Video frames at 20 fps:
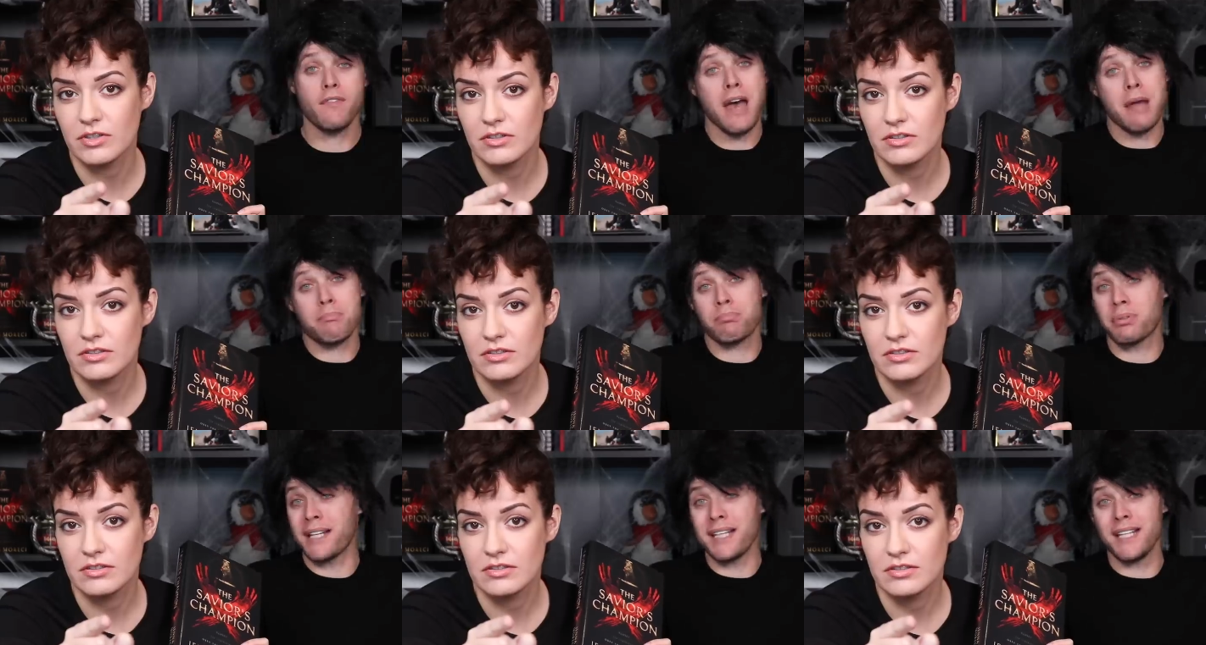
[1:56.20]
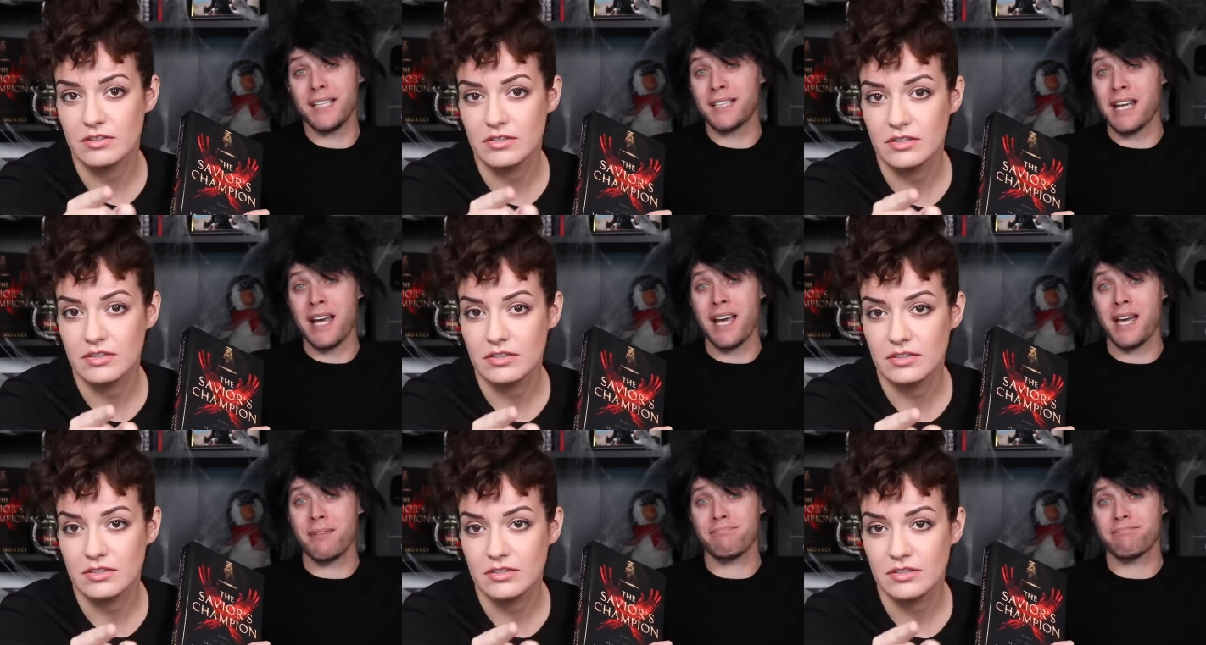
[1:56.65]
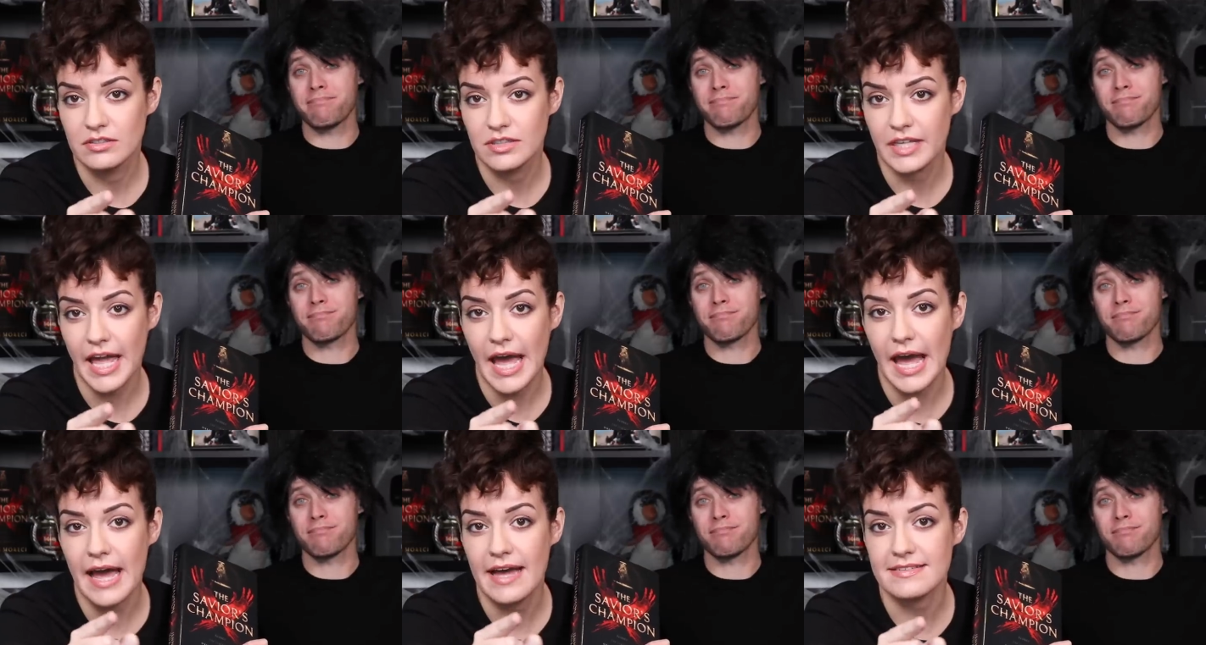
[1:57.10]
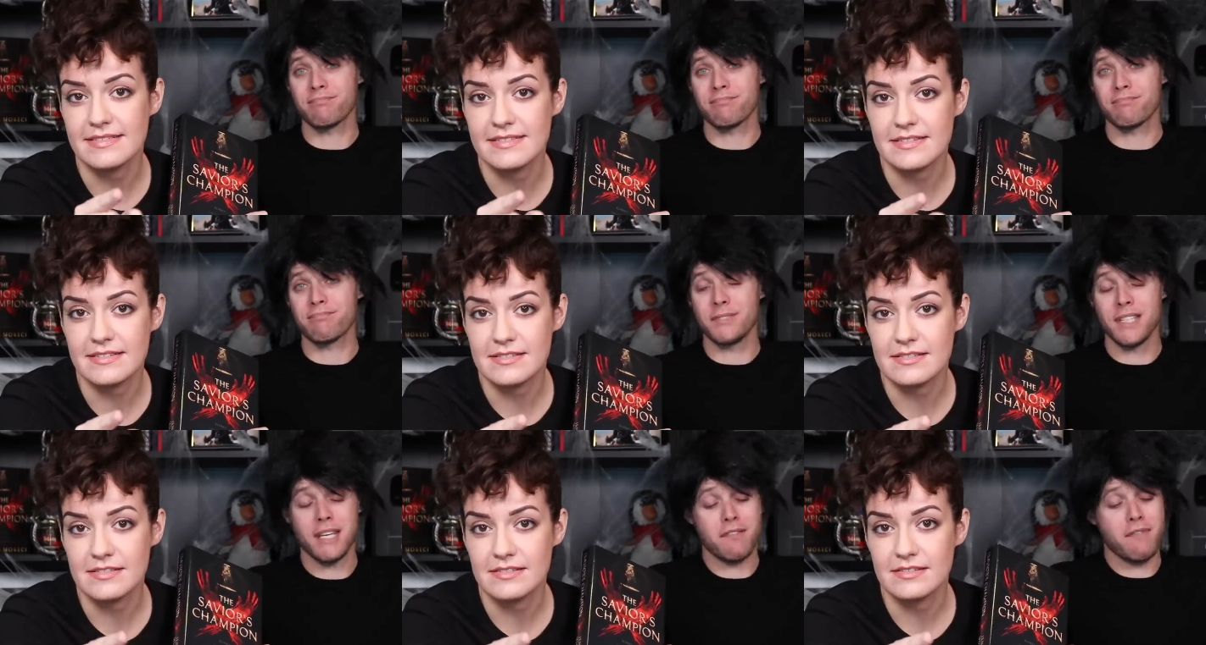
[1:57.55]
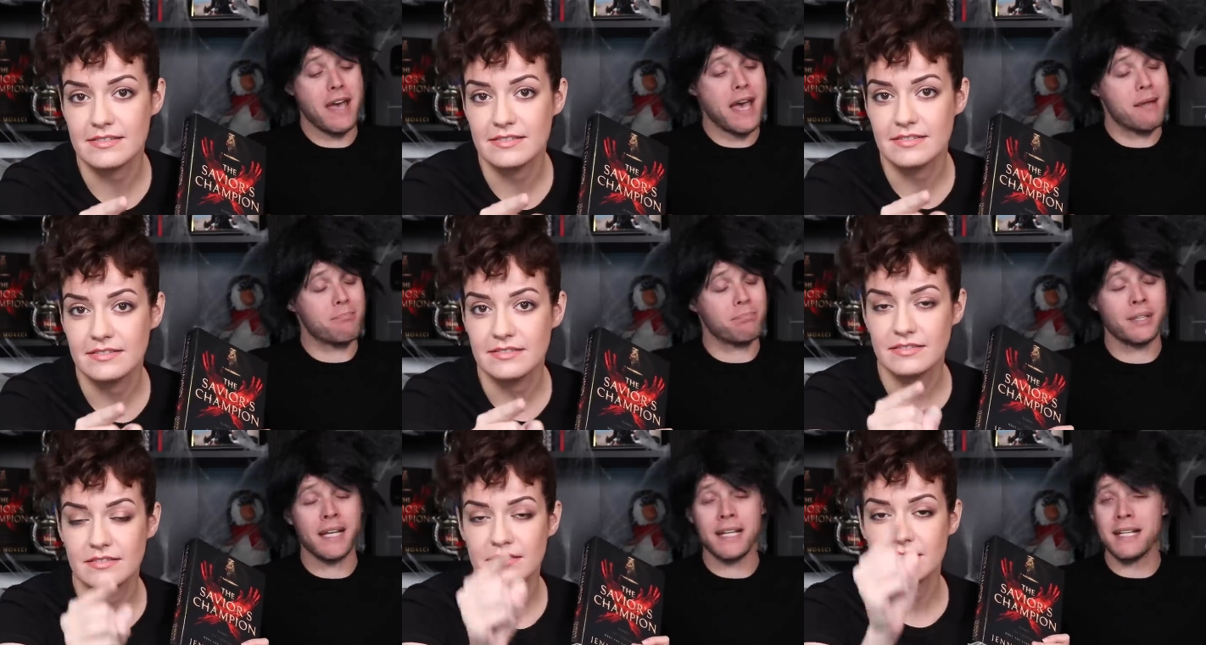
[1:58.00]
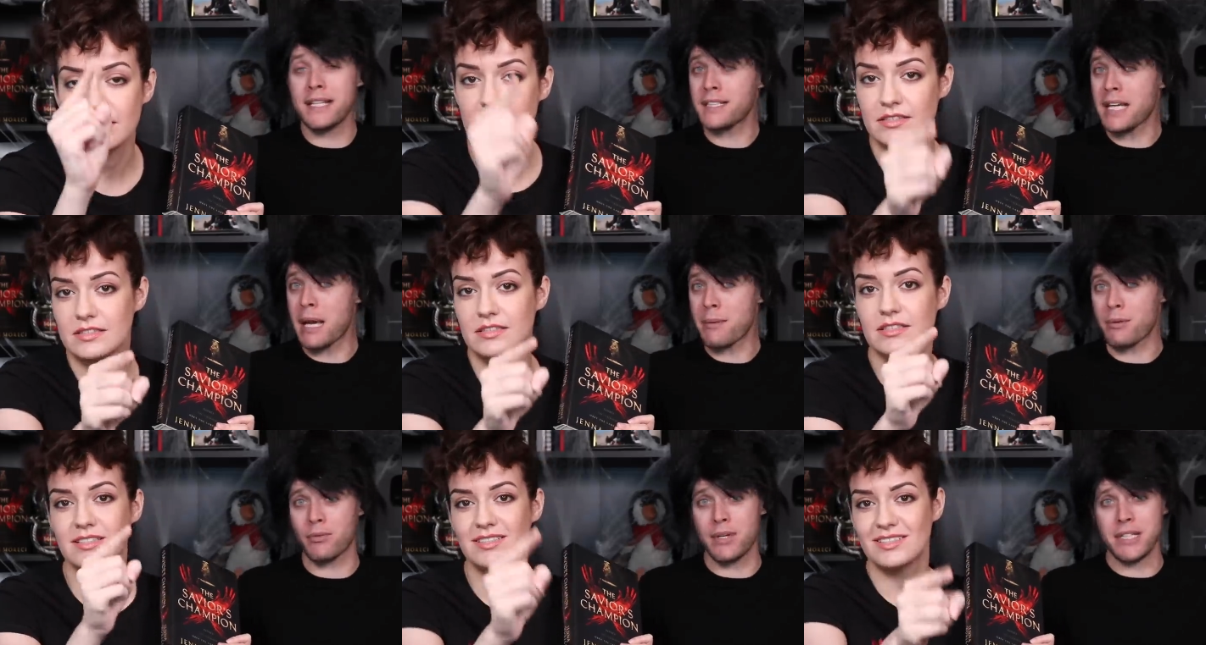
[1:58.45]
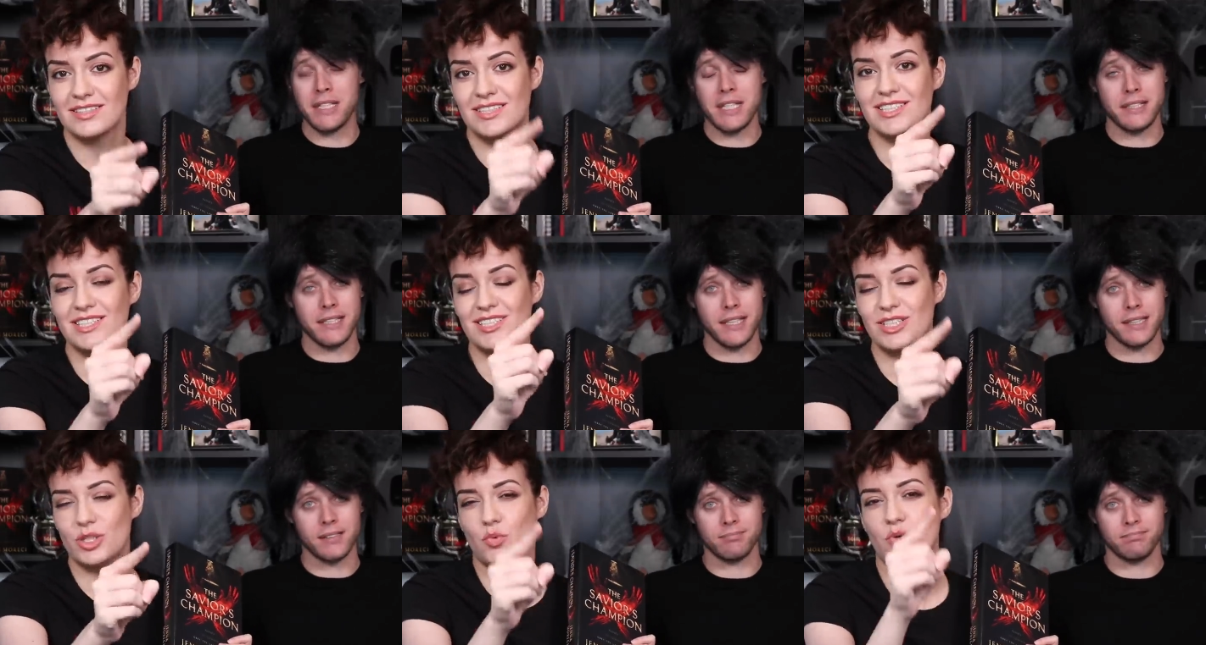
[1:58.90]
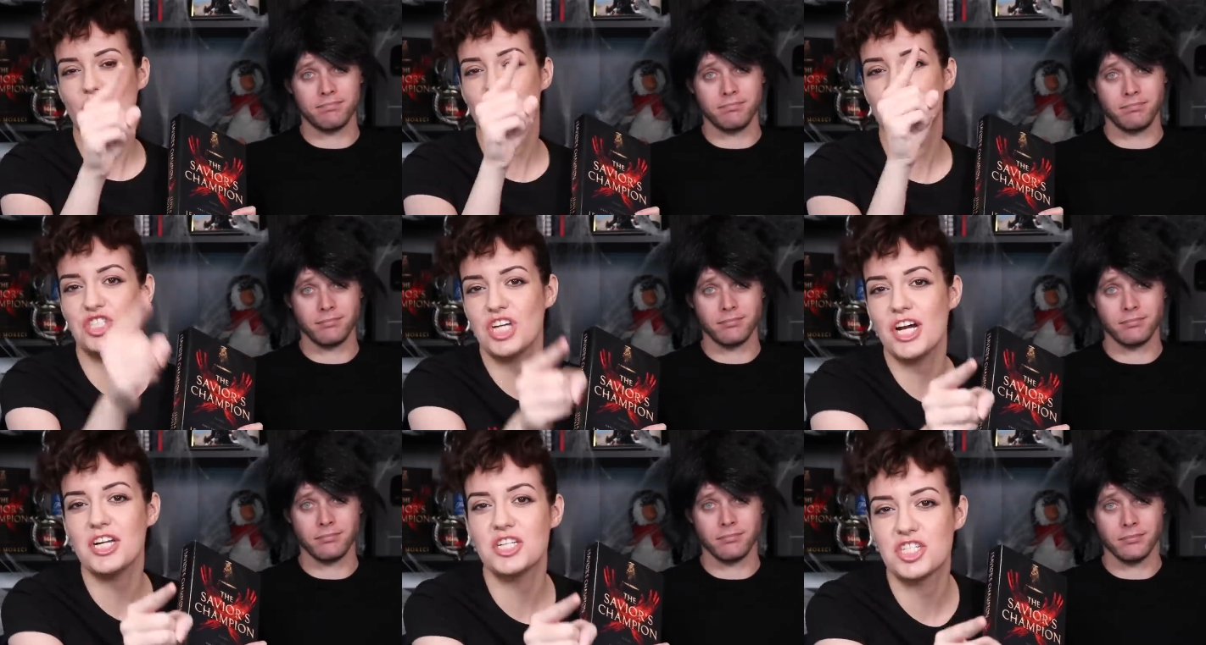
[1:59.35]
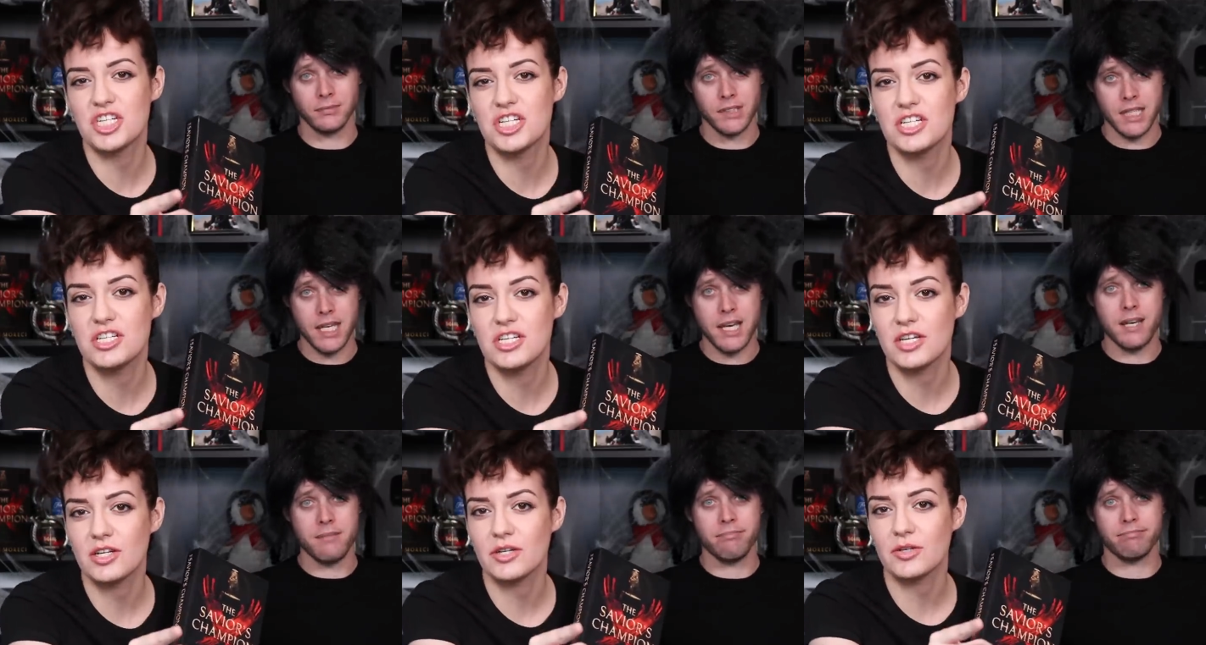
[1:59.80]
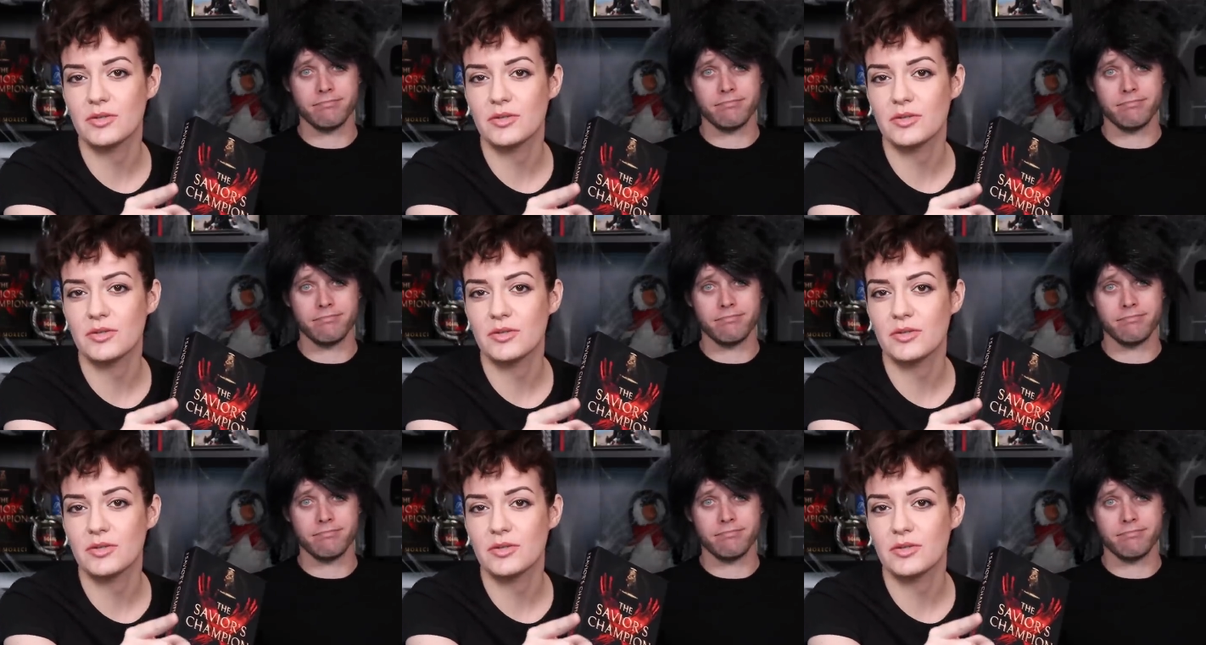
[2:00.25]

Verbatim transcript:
Speaker 1: You've had plenty of time. Yes. You've had plenty of time to read the thing. We're
Speaker 2: judging Kay.